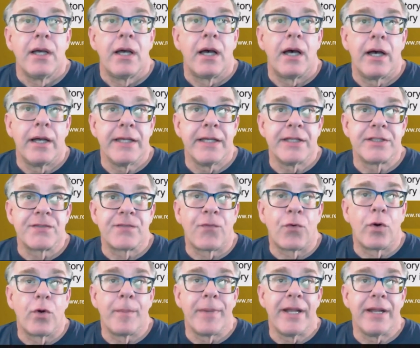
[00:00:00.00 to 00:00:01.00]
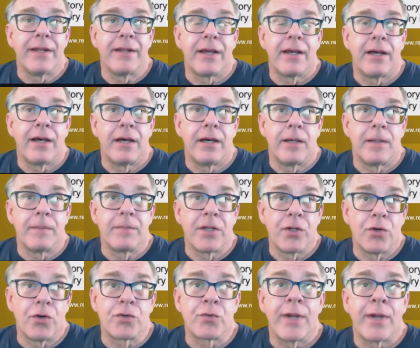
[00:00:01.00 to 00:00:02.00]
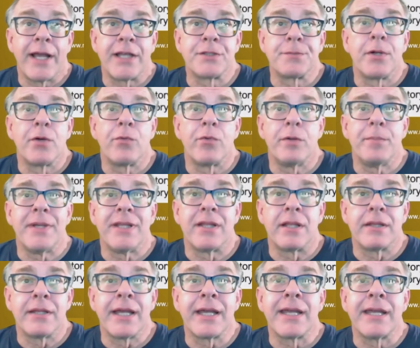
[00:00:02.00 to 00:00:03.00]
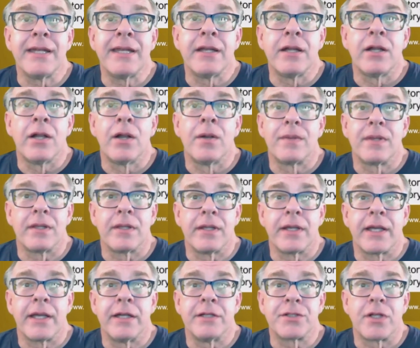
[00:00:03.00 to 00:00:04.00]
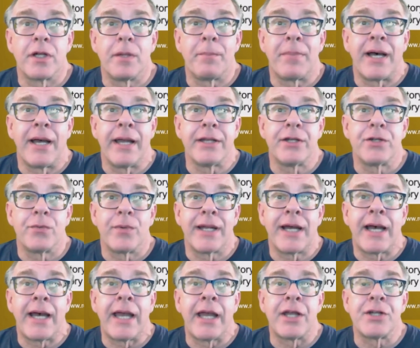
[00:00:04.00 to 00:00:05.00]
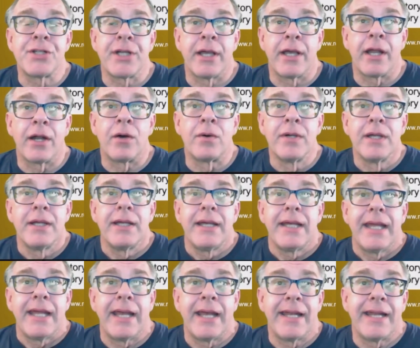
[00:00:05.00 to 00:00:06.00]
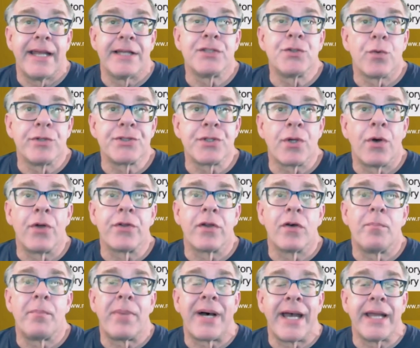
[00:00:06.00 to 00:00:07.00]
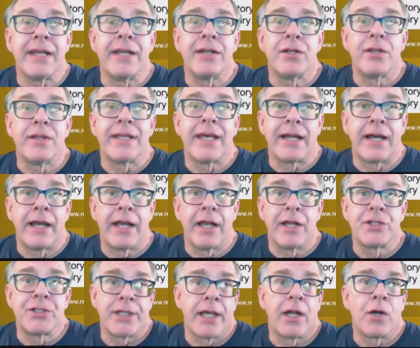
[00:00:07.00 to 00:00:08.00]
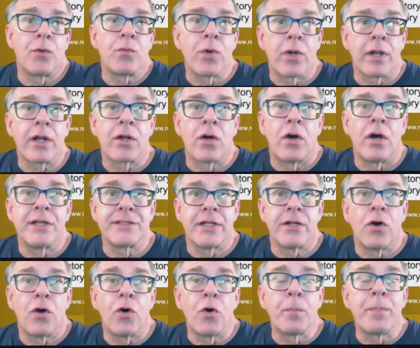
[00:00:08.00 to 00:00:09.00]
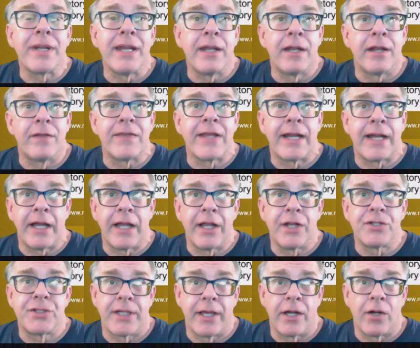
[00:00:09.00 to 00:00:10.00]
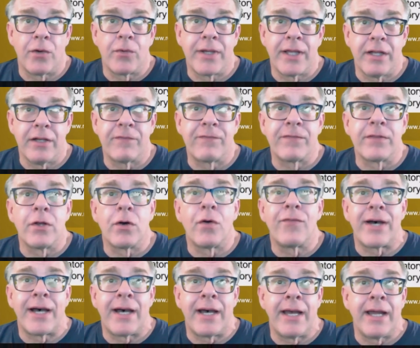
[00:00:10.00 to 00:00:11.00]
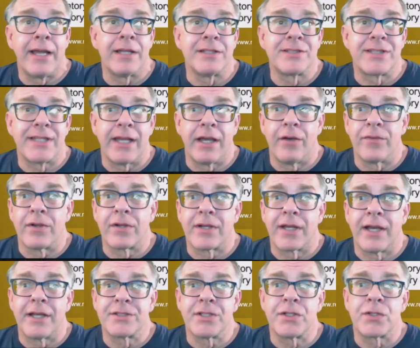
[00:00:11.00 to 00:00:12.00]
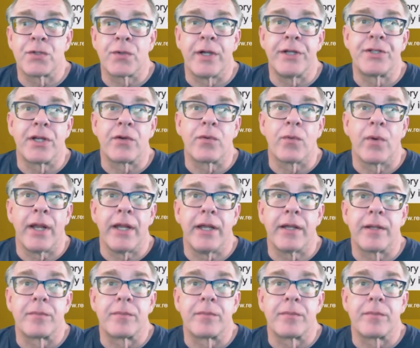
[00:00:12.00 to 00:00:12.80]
it's forming, the neurotransmitter would be the ligand here. The ligand is going to bind to an ion channel, and as a result of binding to that ion channel, we're going to cause an opening of that ion channel and a flow of ions down their concentration gradient.